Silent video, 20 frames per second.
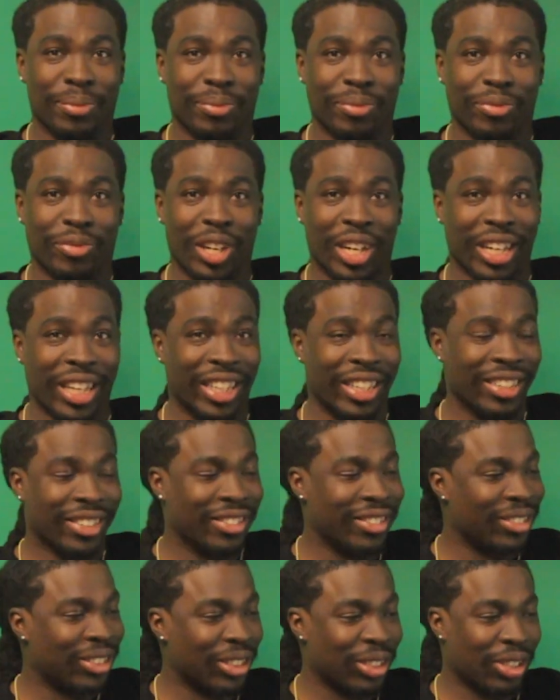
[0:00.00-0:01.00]
Fuck it,
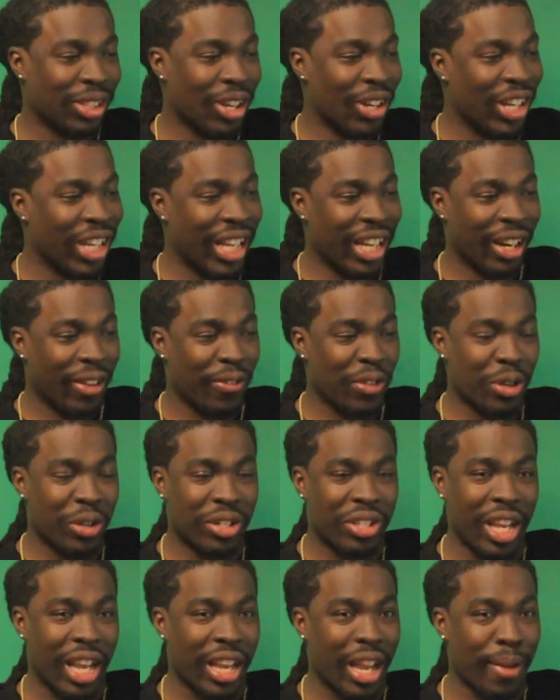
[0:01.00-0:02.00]
just go ahead. If you
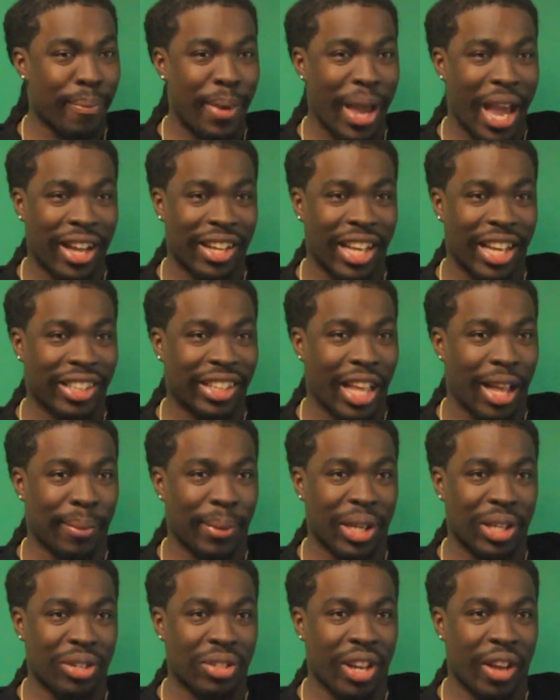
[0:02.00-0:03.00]
could take impact like that,
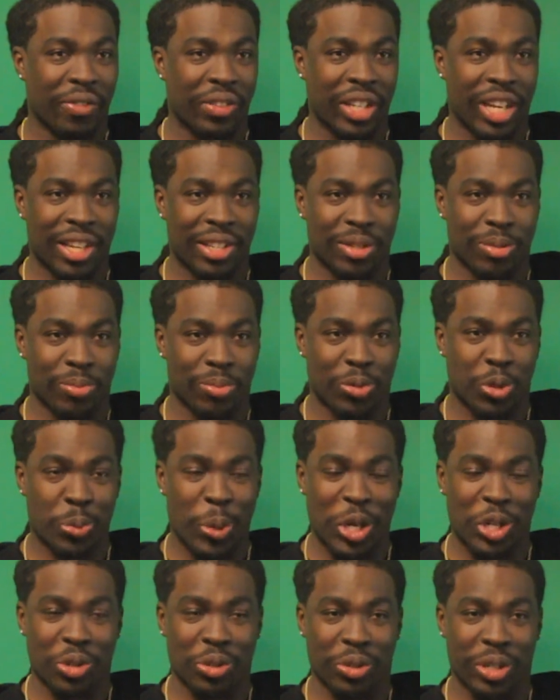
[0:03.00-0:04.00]
man, you definitely got some
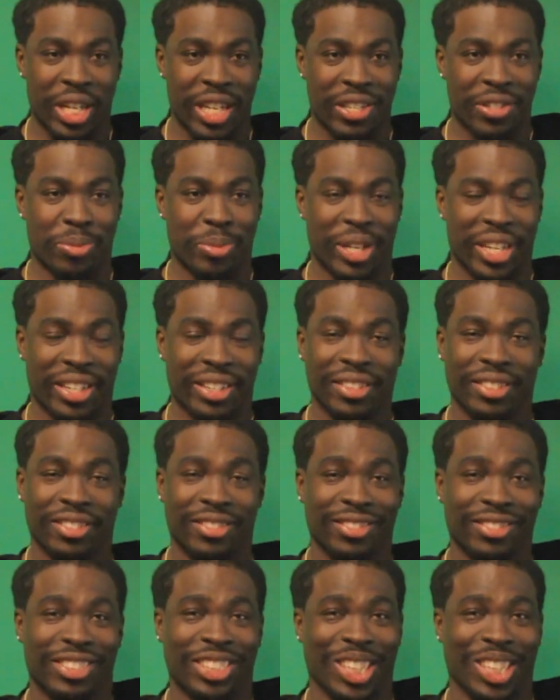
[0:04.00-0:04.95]
special needs, man.